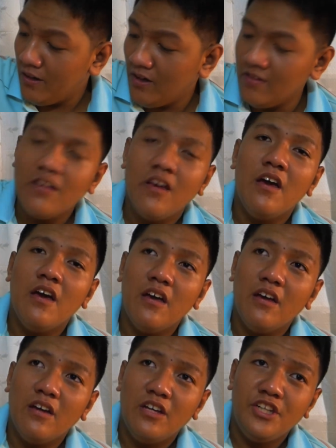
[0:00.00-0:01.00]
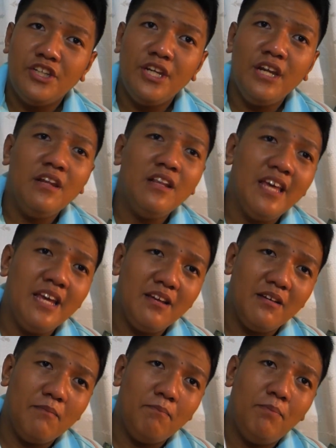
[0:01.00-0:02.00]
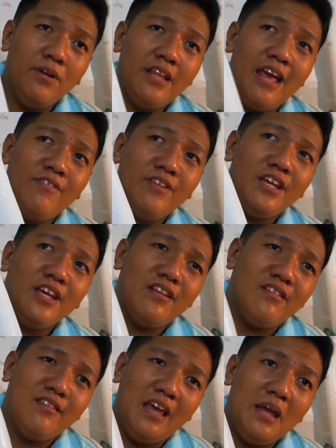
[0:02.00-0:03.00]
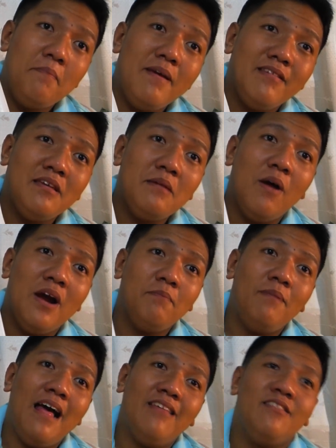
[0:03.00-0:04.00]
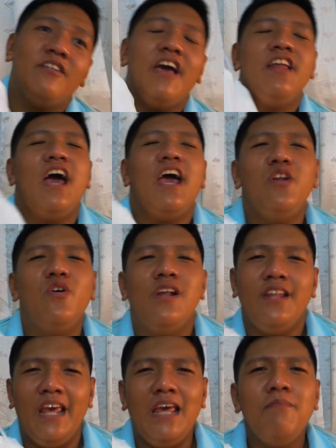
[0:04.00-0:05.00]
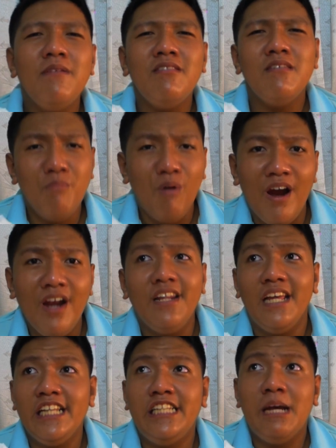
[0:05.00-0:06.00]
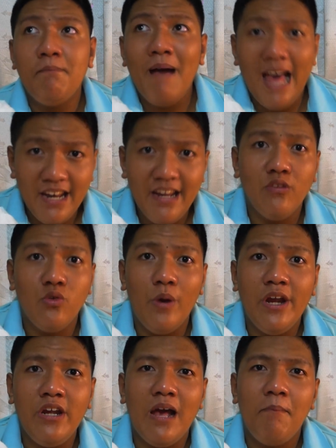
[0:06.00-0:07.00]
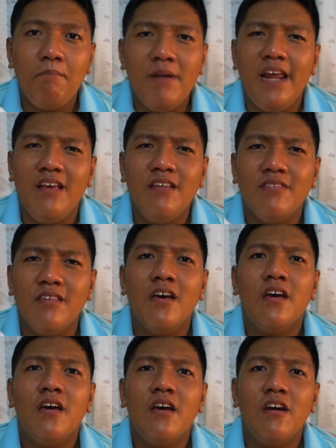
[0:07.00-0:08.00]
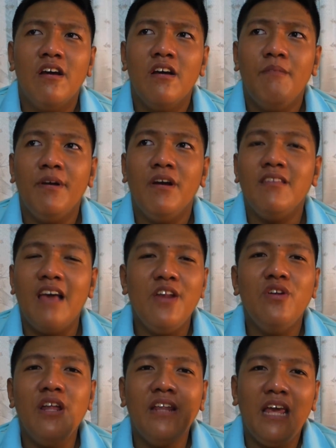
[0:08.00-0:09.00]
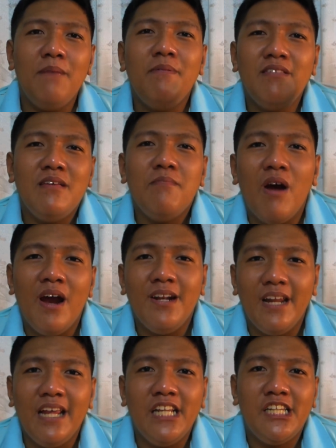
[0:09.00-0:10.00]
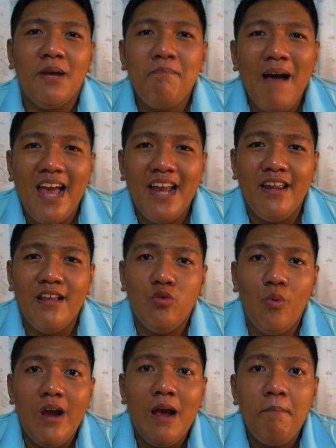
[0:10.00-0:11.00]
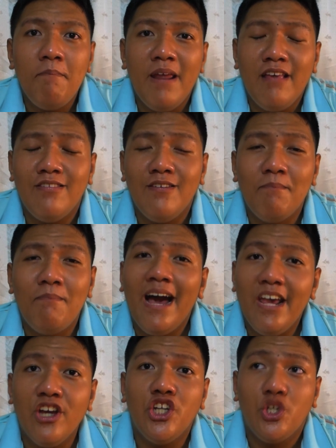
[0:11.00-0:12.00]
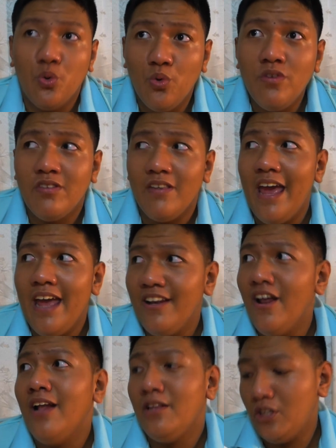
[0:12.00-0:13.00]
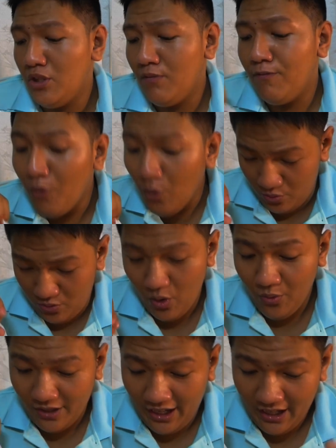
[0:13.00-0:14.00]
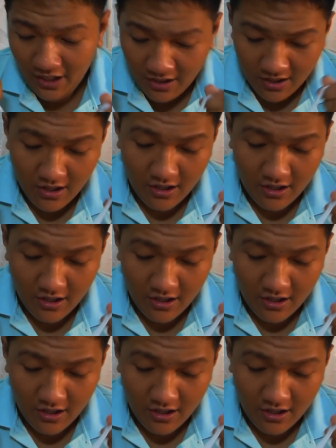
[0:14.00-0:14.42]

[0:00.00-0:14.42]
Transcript: because she like put everything in this ABC Mart plastic and I know that ABC Mart in Japan is where a place because I know that ABC Mart in Japan is where a place you buy your shoes and not food, okay?